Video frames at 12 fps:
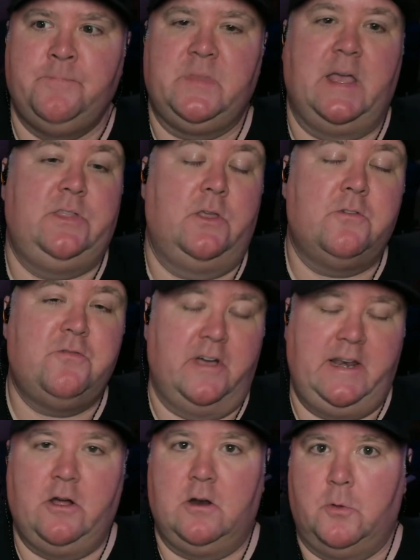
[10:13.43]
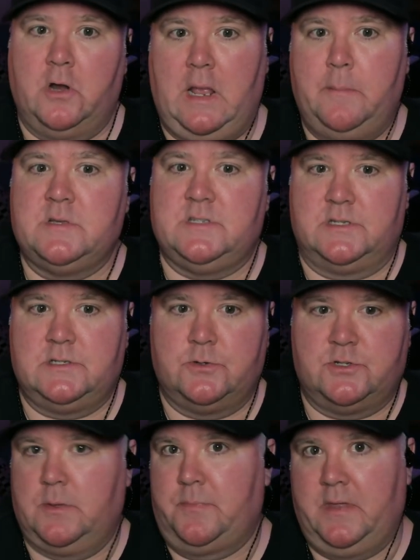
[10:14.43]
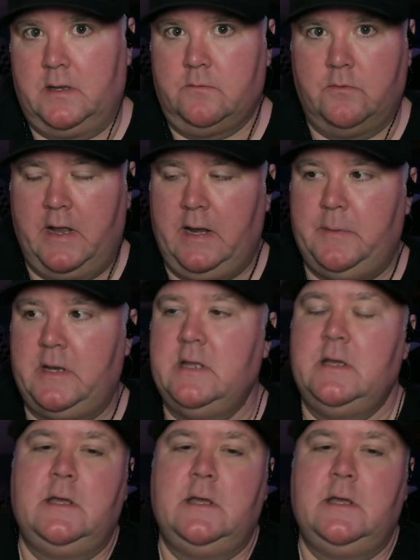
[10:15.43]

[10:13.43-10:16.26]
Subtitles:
And they'll find out about aim assist or something, right? I mean,